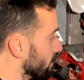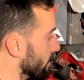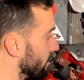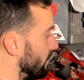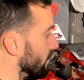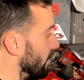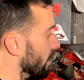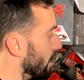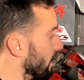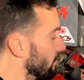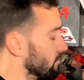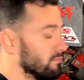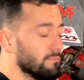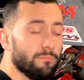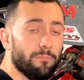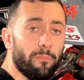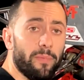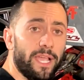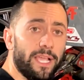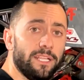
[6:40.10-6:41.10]
the
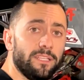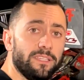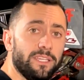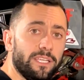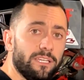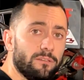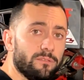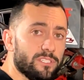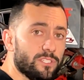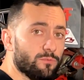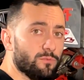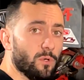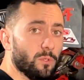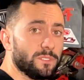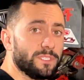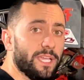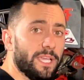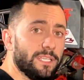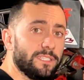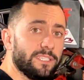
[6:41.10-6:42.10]
main gear is
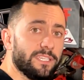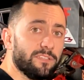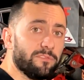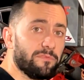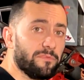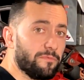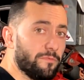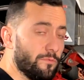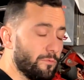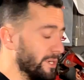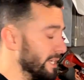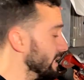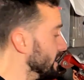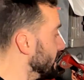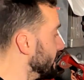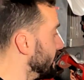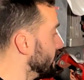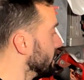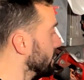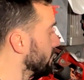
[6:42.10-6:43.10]
rotating
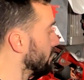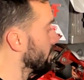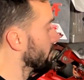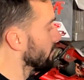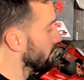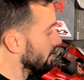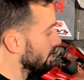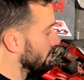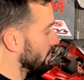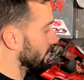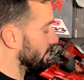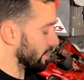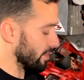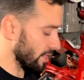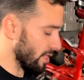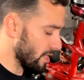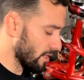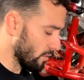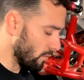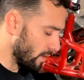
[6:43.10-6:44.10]
freely
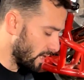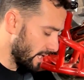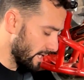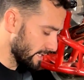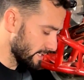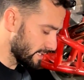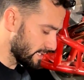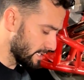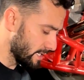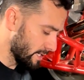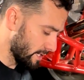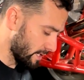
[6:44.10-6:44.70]
clockwise.